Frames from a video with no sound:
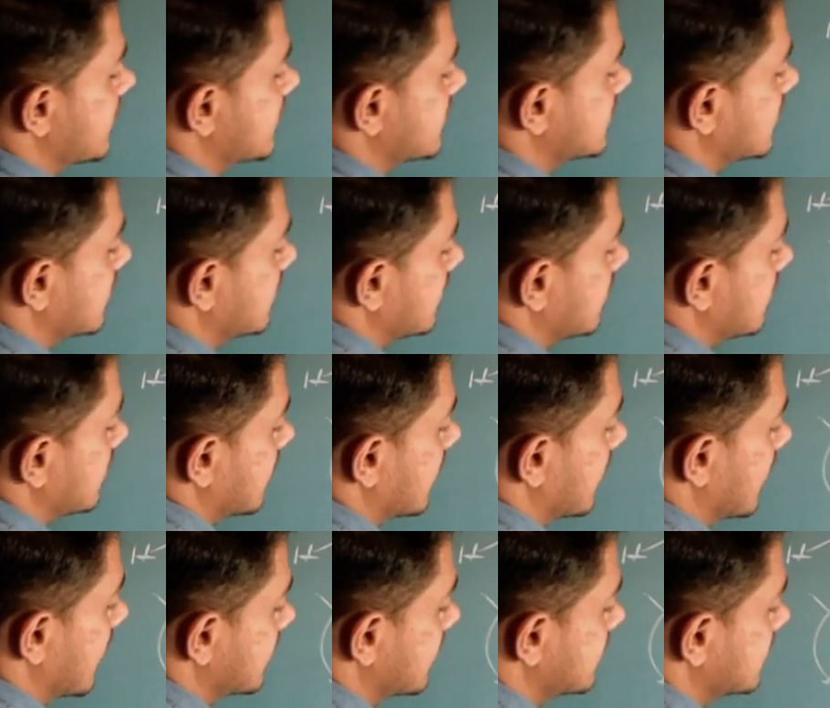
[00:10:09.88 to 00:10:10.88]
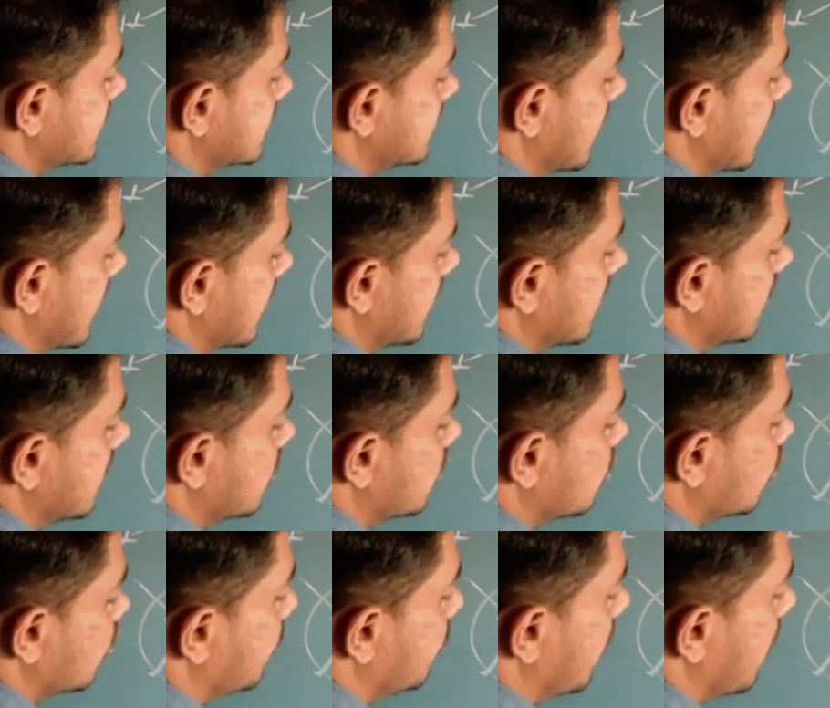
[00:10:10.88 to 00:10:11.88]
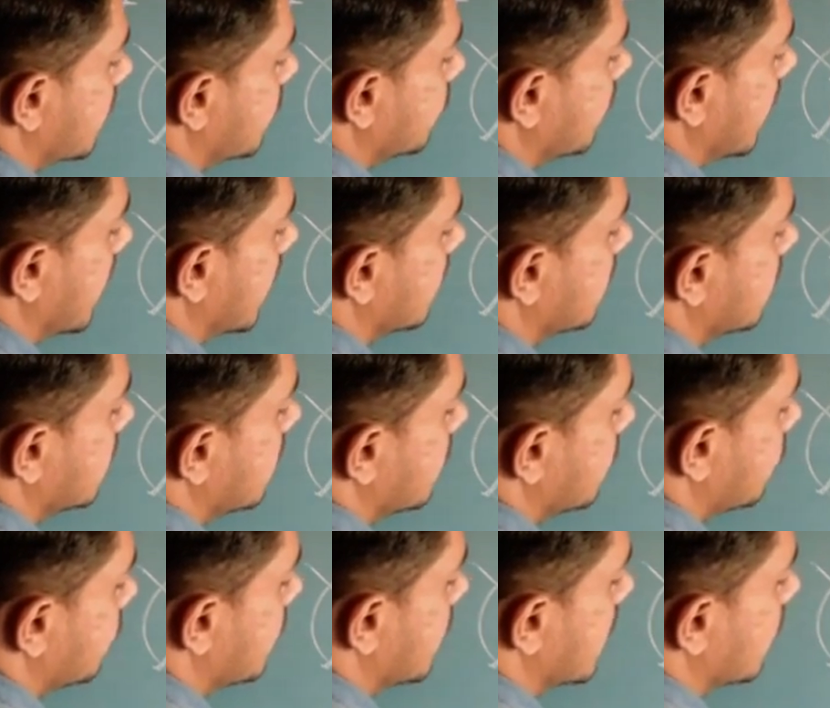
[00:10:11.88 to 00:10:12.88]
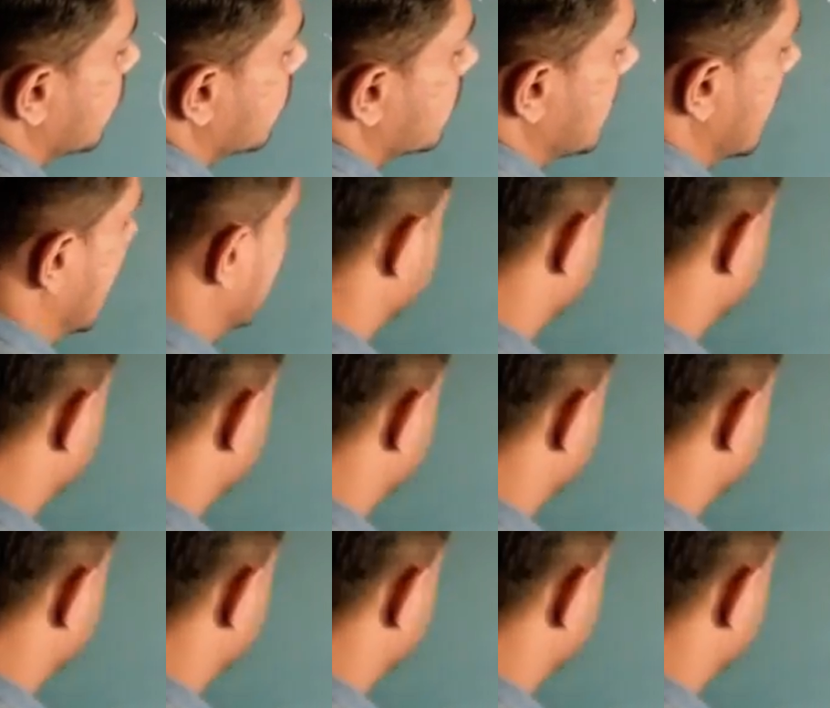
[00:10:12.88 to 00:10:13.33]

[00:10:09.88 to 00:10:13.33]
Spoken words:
is less than 2.5. We know that